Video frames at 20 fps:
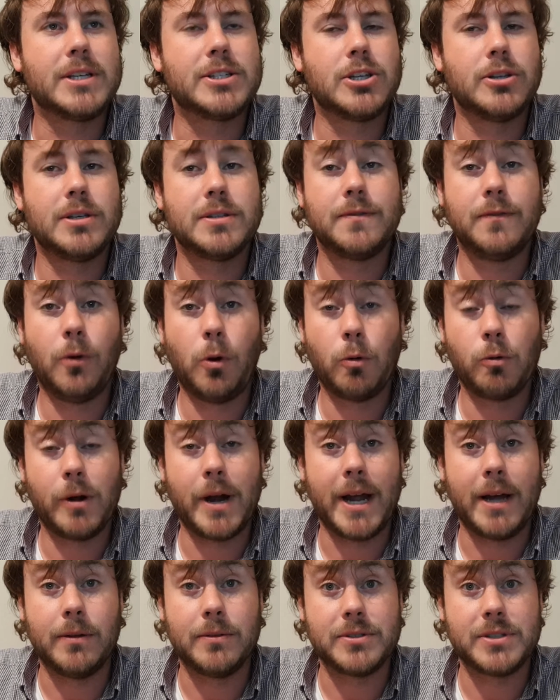So there's 4
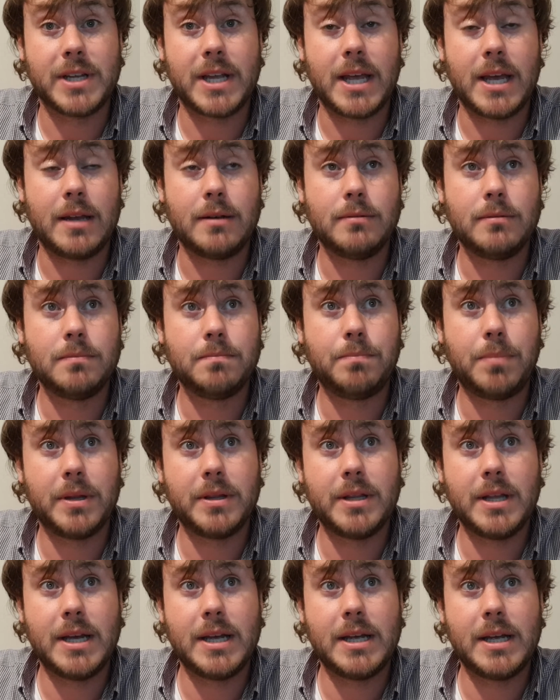rounds again,
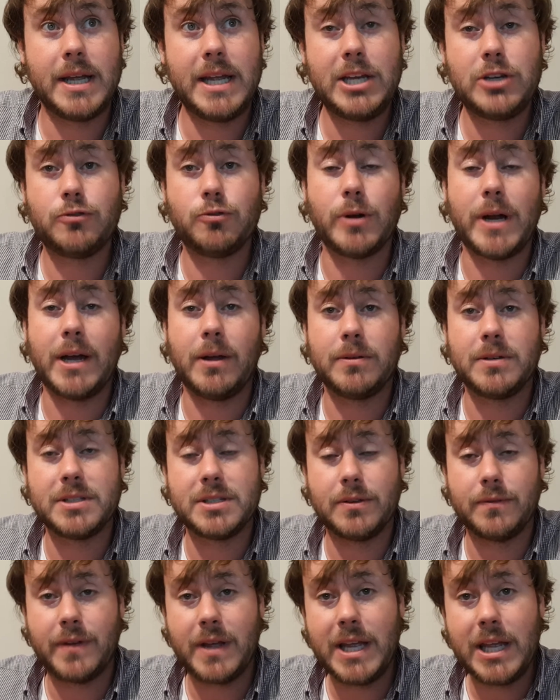but each round is
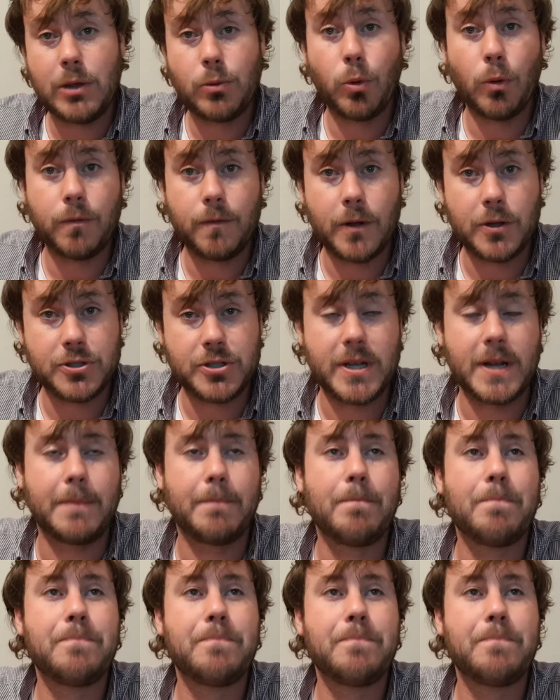of equal footing,